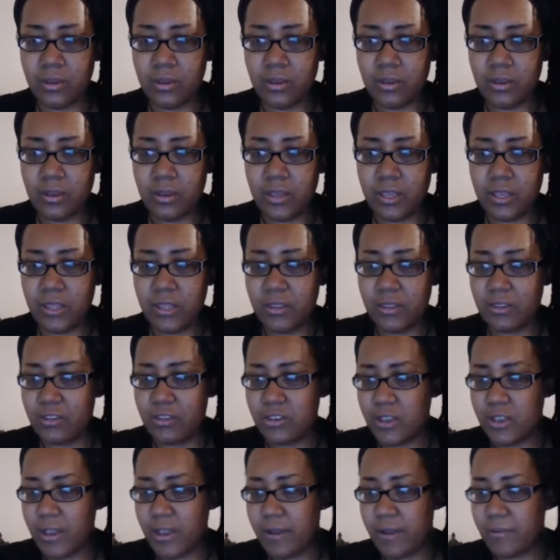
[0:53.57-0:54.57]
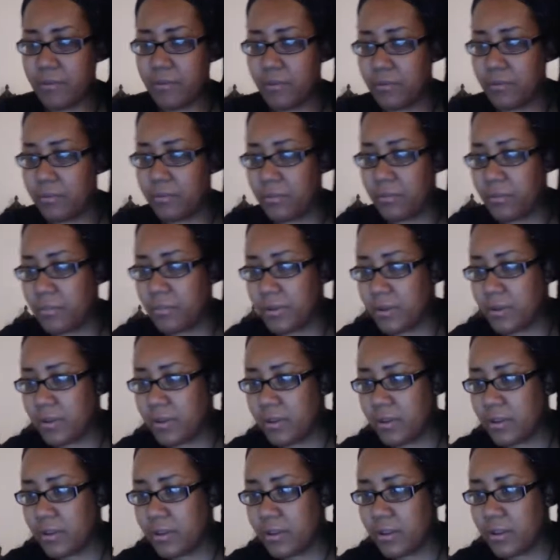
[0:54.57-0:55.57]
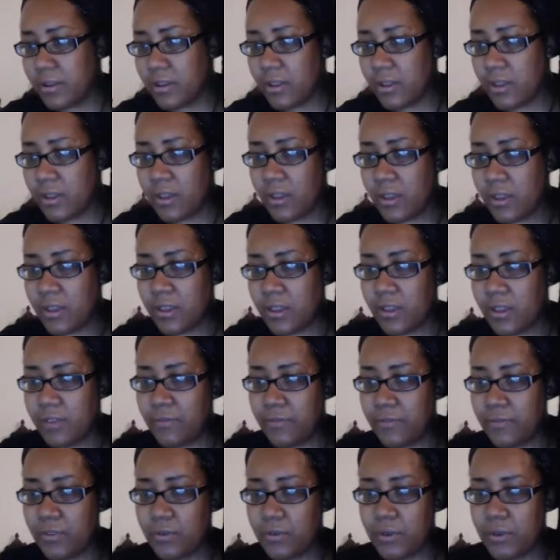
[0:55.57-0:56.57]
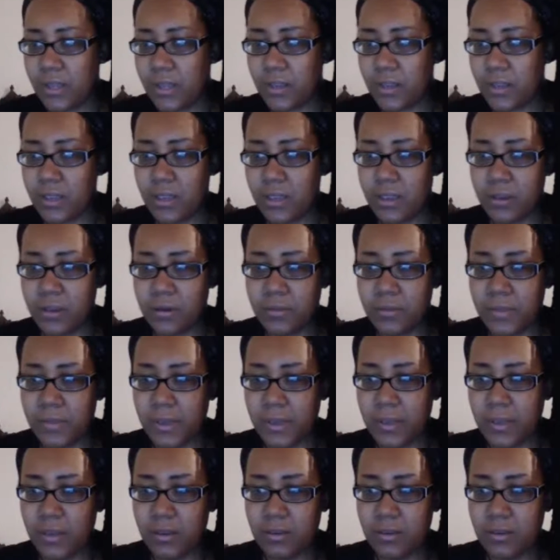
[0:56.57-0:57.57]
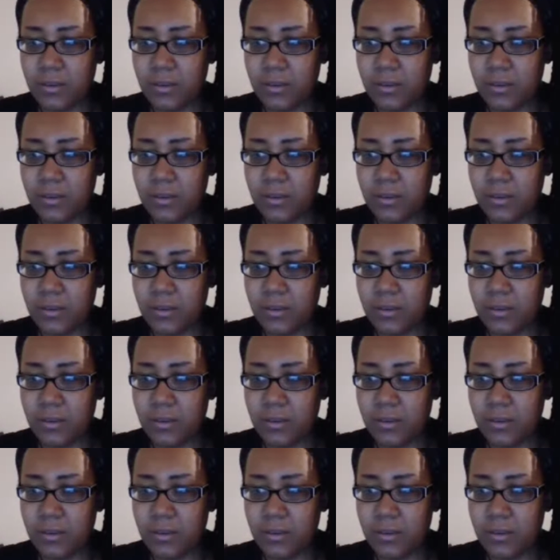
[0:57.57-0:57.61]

in the chat room if you can hear me.